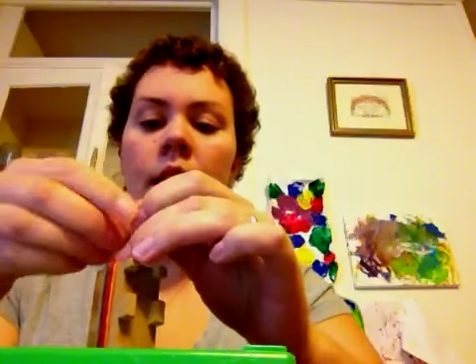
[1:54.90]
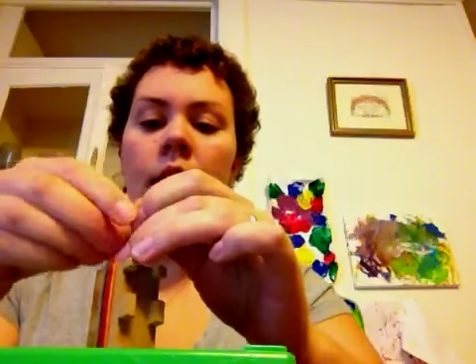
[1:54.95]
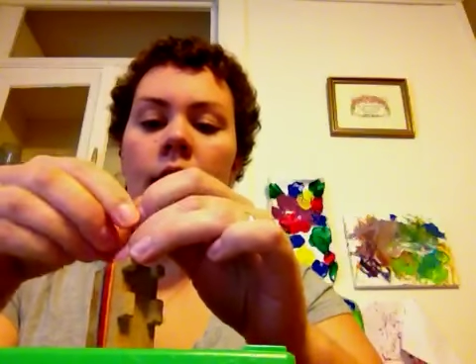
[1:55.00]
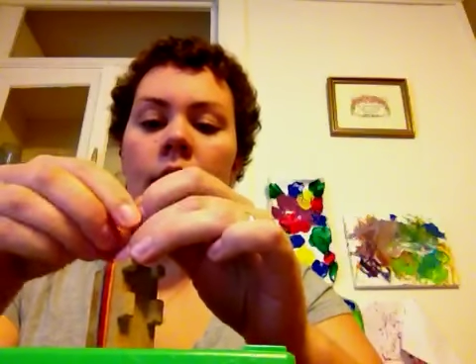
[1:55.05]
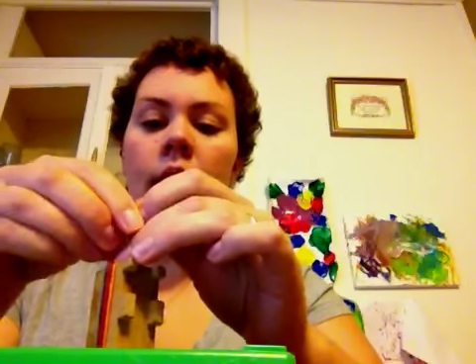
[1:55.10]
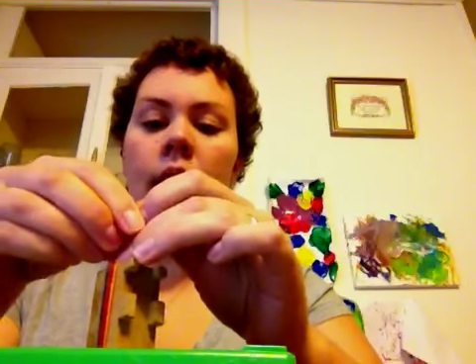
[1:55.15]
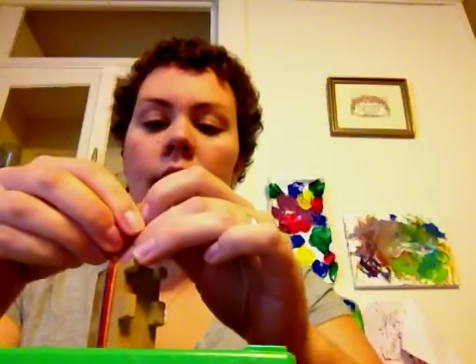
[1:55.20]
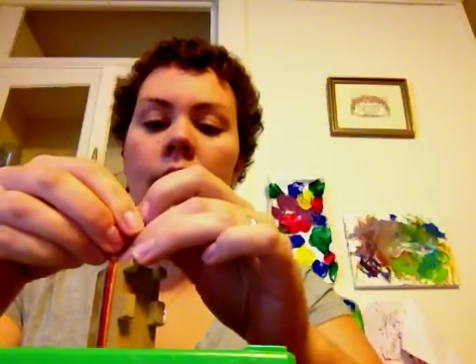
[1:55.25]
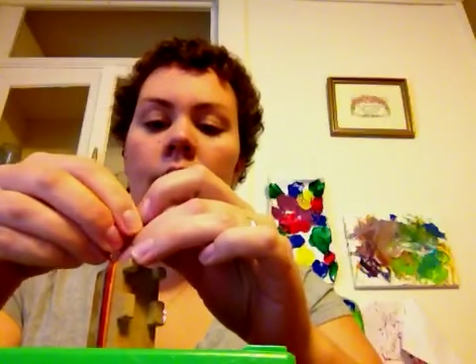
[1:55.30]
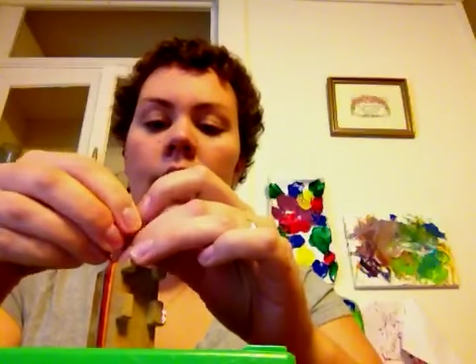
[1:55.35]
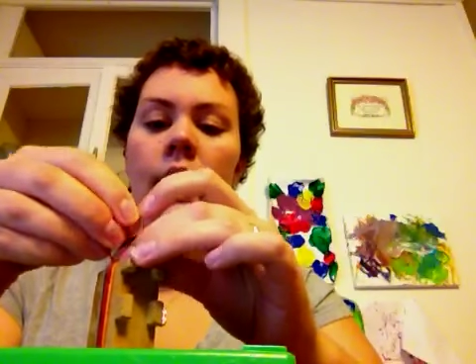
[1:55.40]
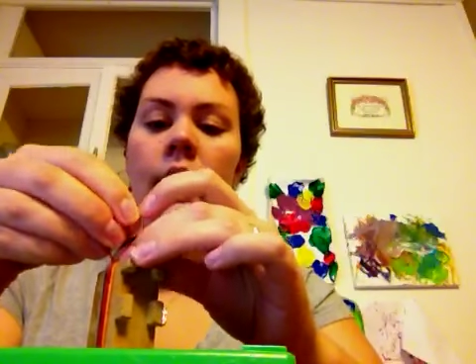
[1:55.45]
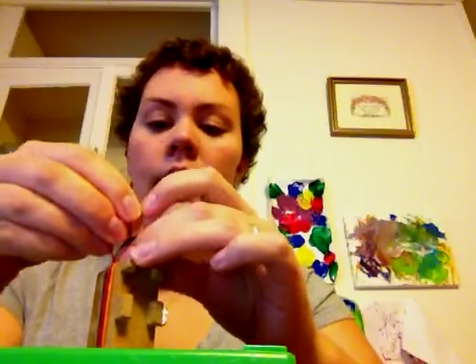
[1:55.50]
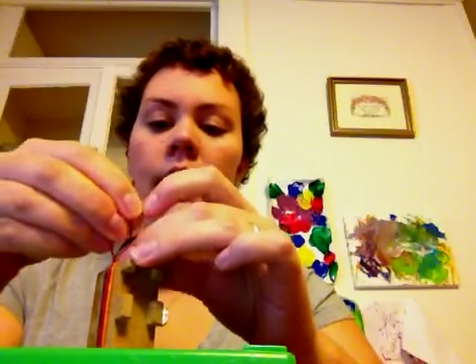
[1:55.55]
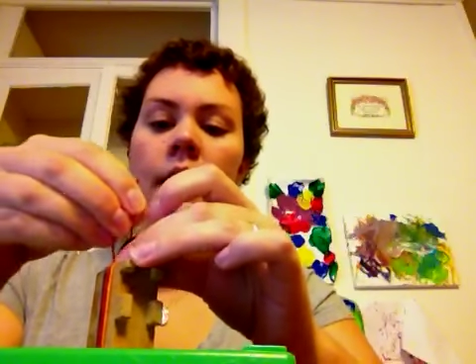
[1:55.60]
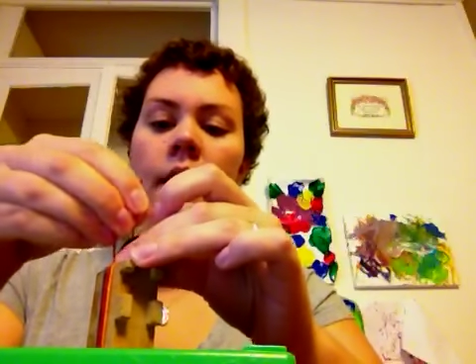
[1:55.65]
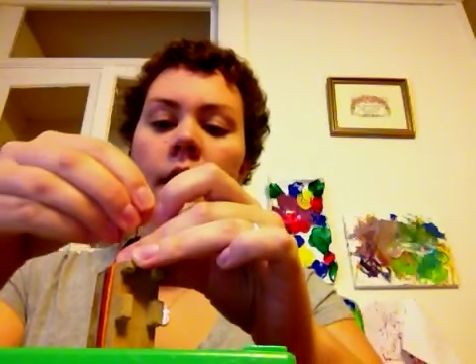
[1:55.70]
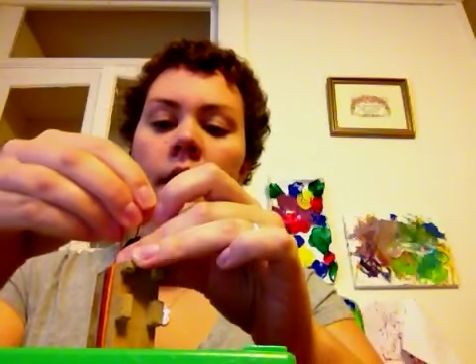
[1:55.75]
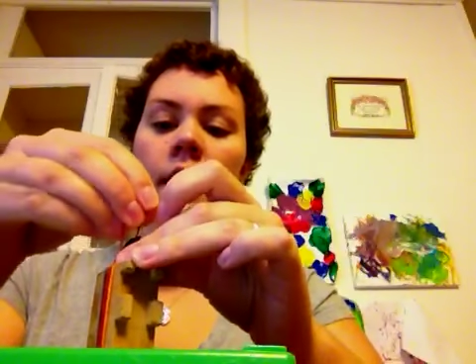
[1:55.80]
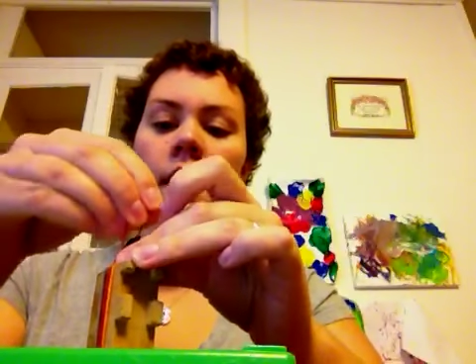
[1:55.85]
And
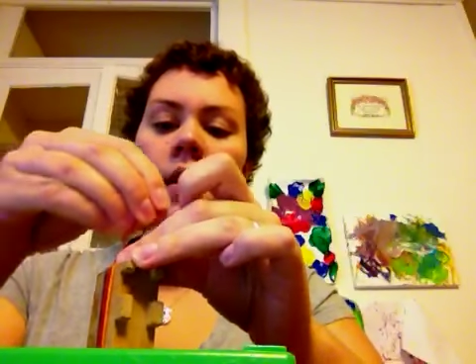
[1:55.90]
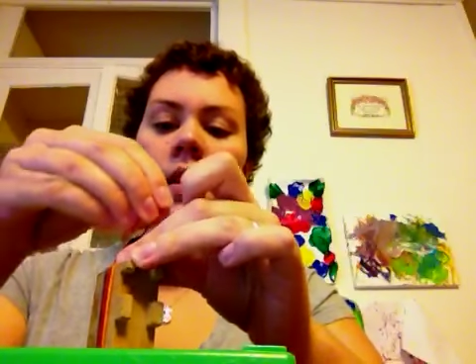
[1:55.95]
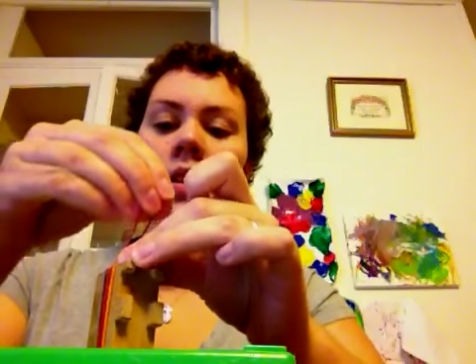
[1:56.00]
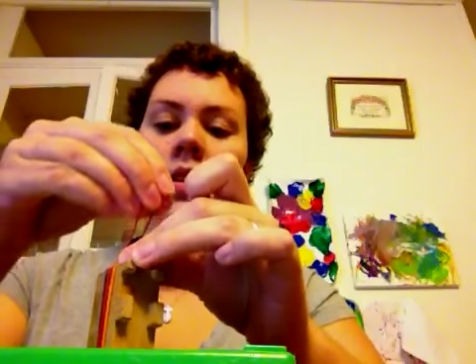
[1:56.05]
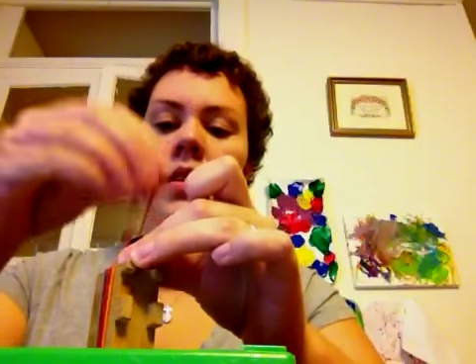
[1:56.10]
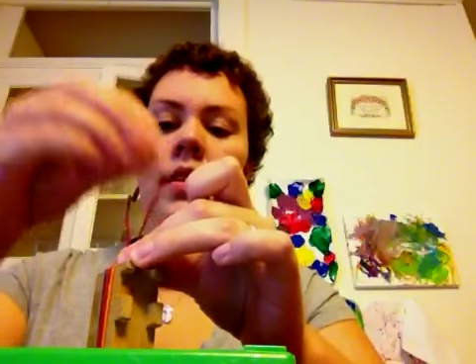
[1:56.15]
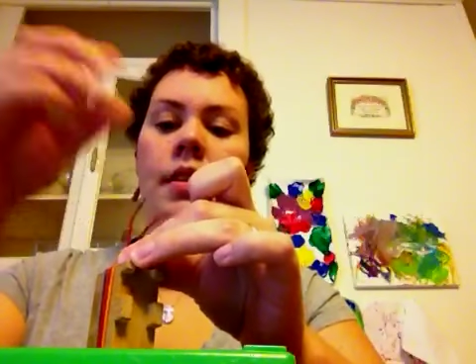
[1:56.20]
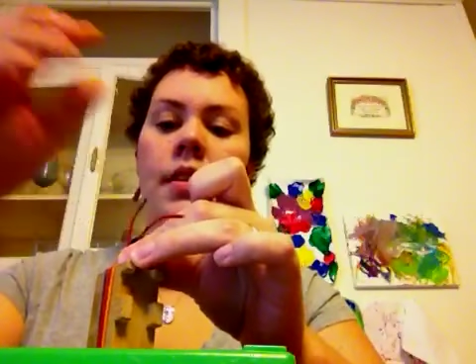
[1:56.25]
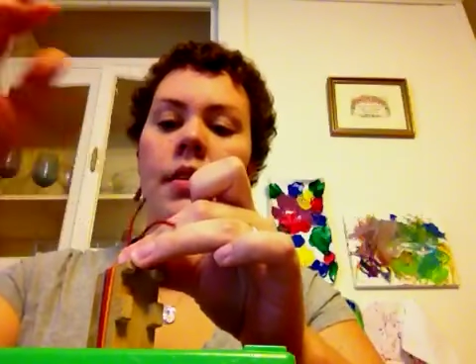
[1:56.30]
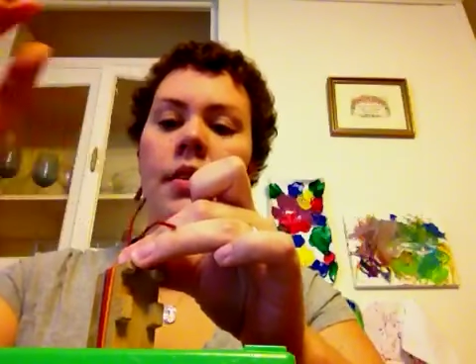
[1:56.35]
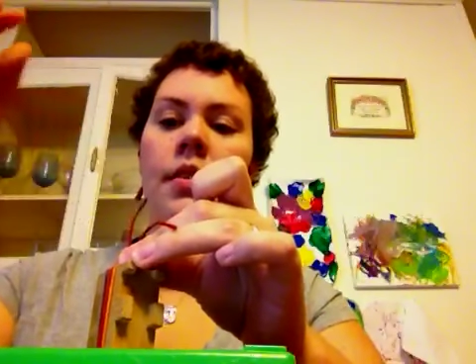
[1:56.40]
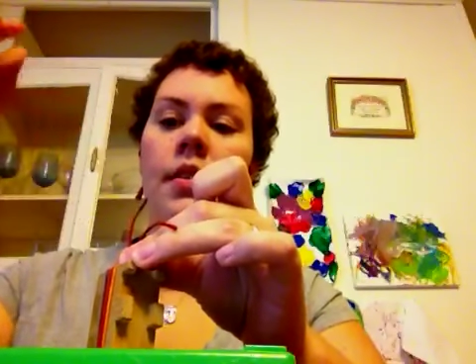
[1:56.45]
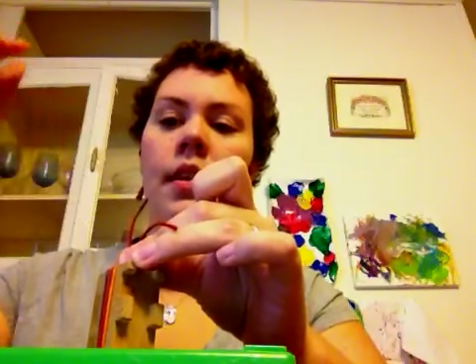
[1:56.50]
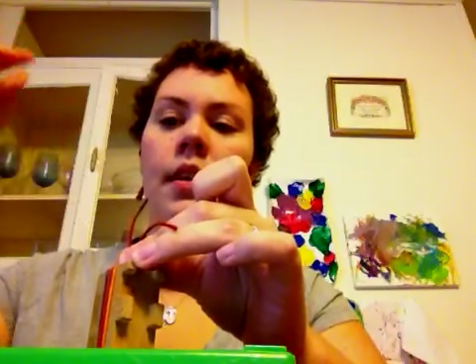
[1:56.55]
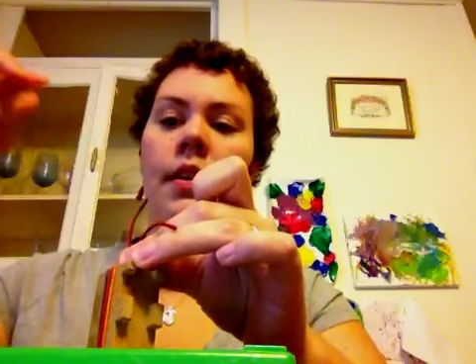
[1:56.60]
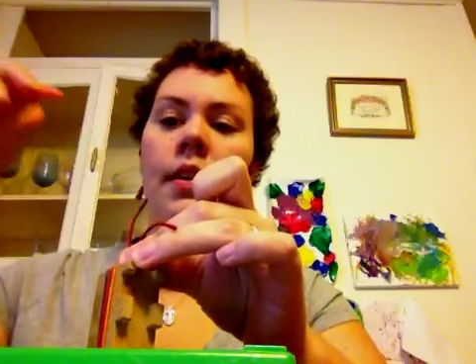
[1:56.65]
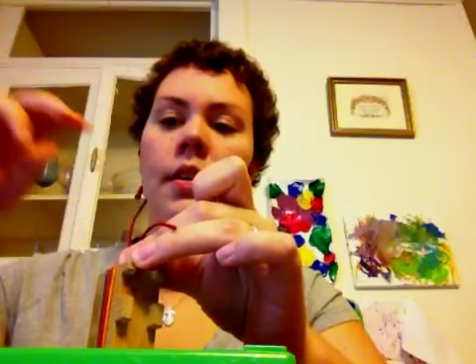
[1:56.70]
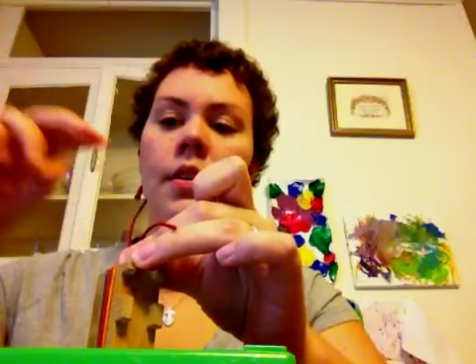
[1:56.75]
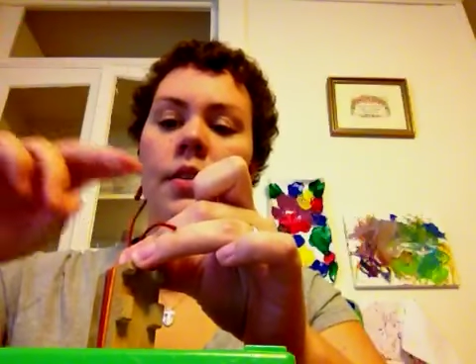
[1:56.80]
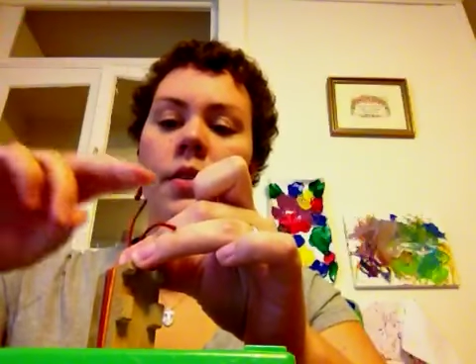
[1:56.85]
then
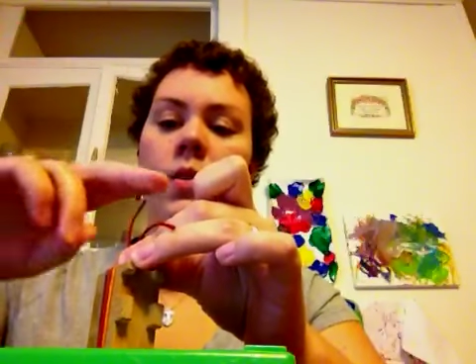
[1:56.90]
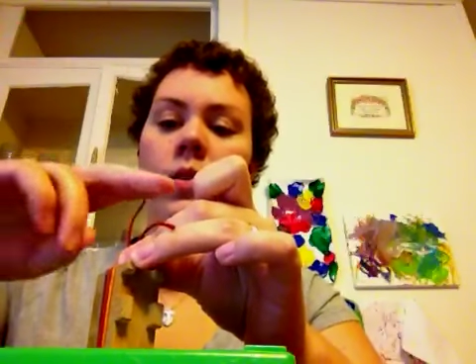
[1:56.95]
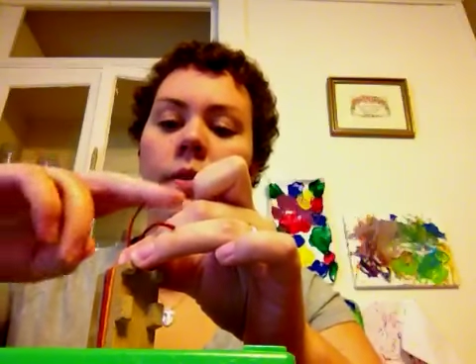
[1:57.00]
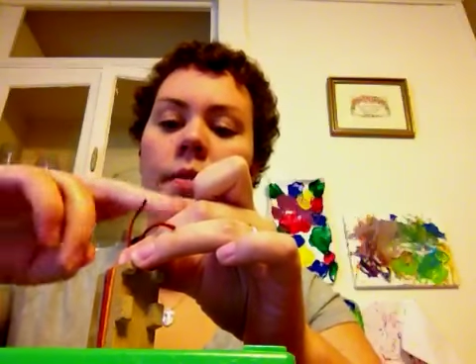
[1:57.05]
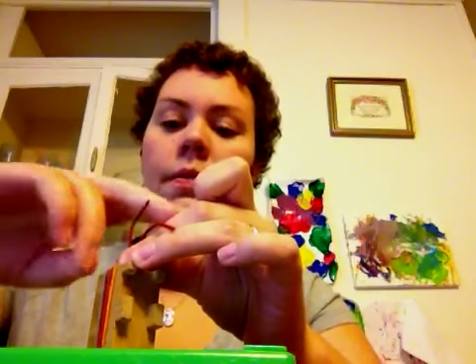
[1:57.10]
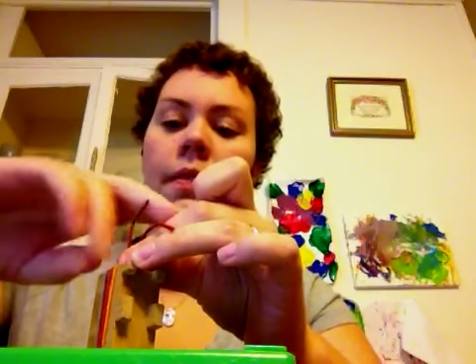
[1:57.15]
to do the